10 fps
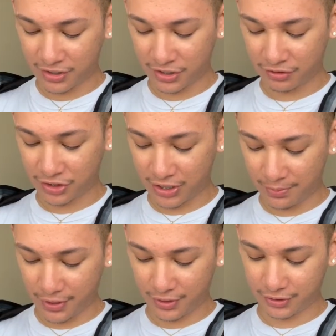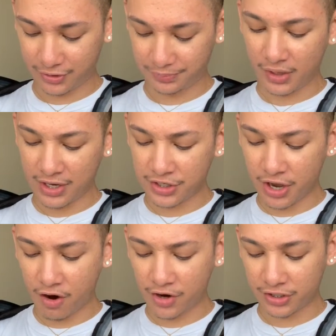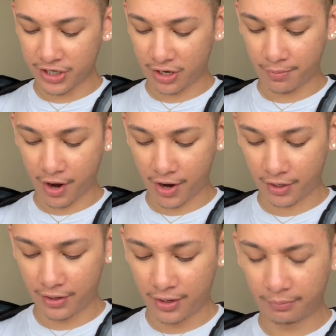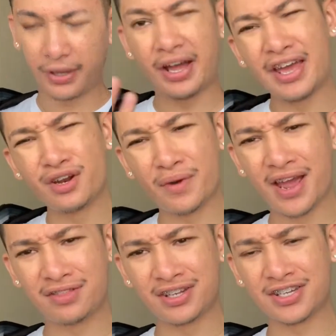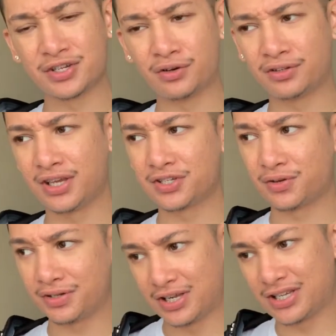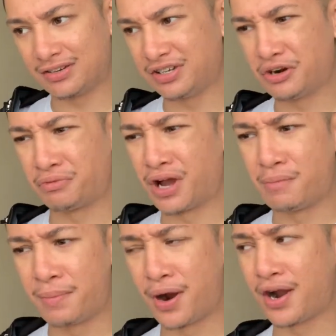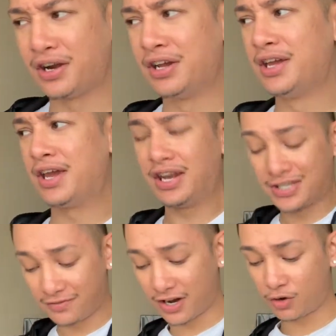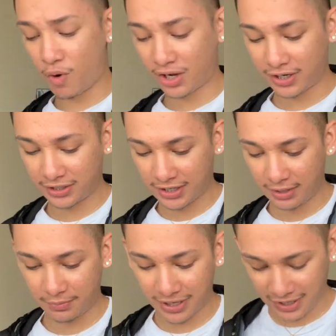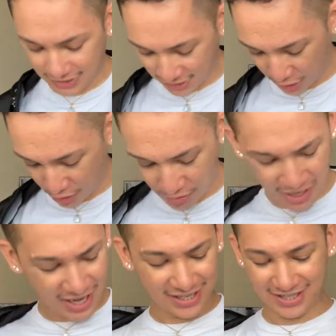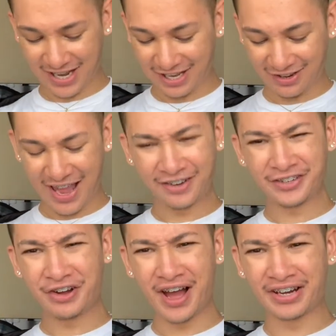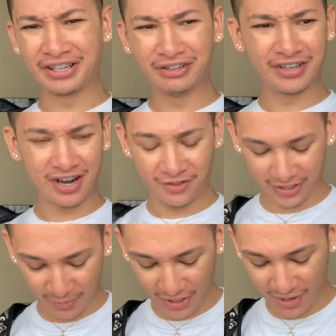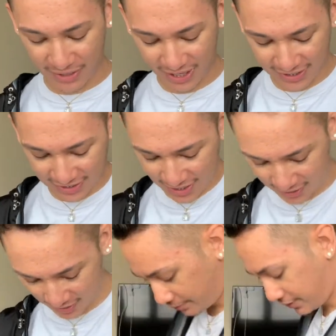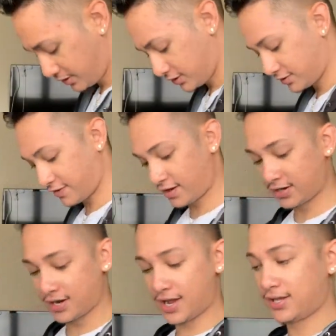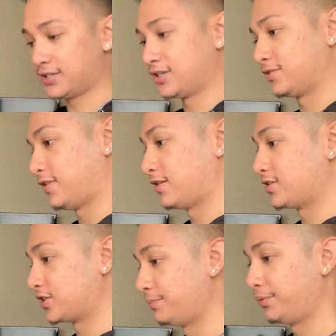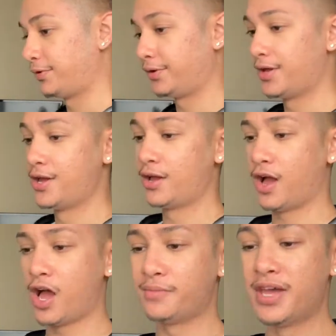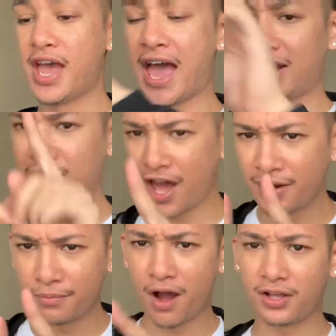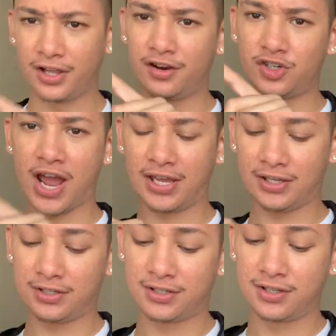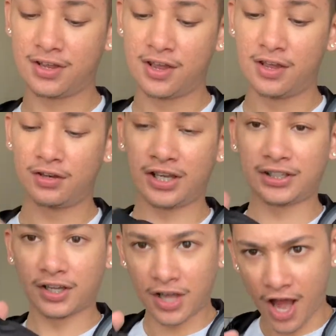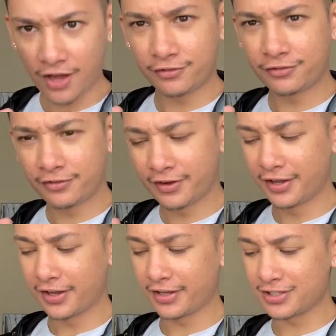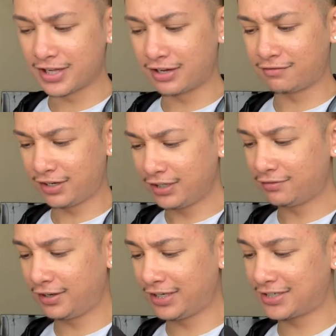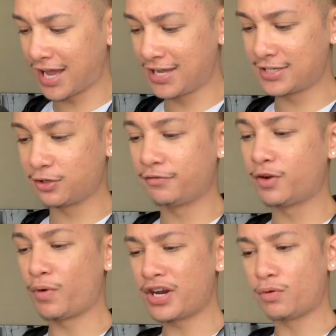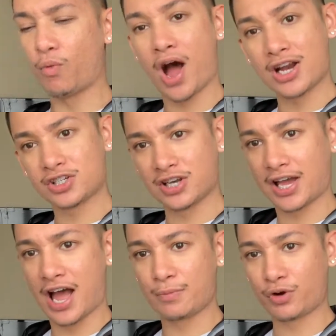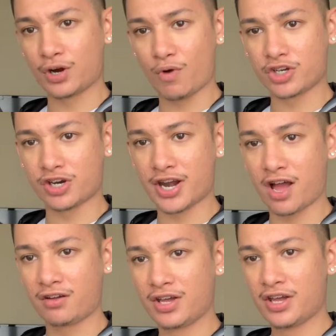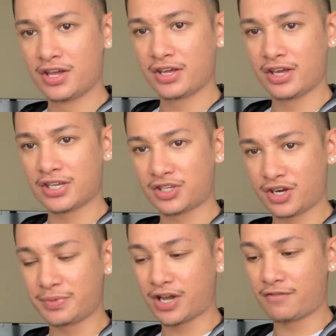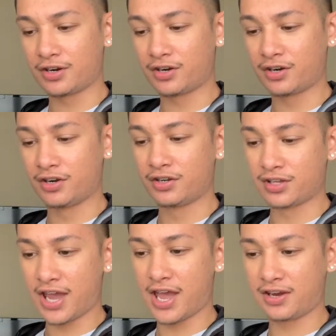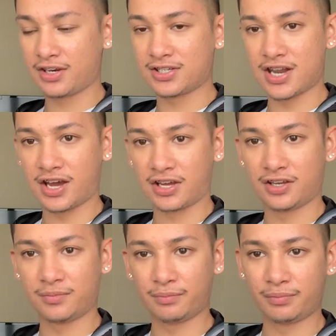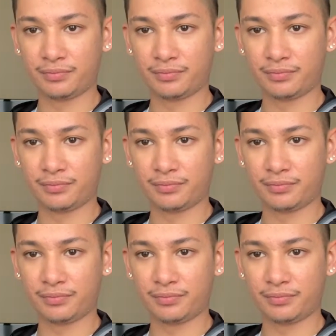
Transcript: is their zippers. It's kind of hard to take apart. But in a way, I think that's a good thing, so it doesn't, you know, come apart. It is a very quality thing, but it's like, I don't know how to do it sometimes. I get stuck. But this is very nice. It's very simple. And a lot of Moncler jackets, like the cuff is like really, really tight. So if you're wearing a watch, like I'm wearing a watch right now, it's going to be covered. And it's not going to,